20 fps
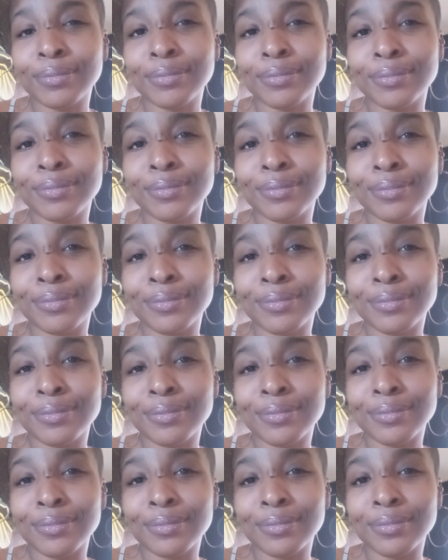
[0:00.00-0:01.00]

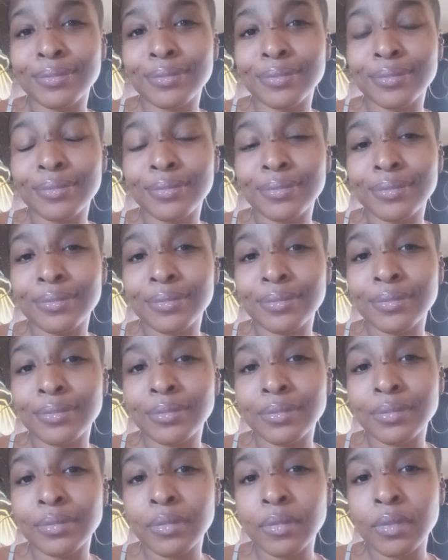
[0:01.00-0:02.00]

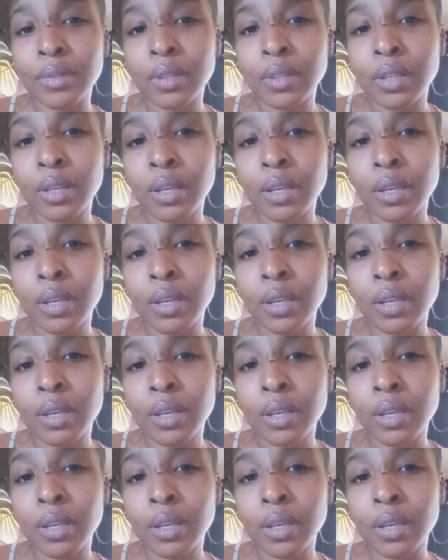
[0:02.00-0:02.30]
Nothing is said.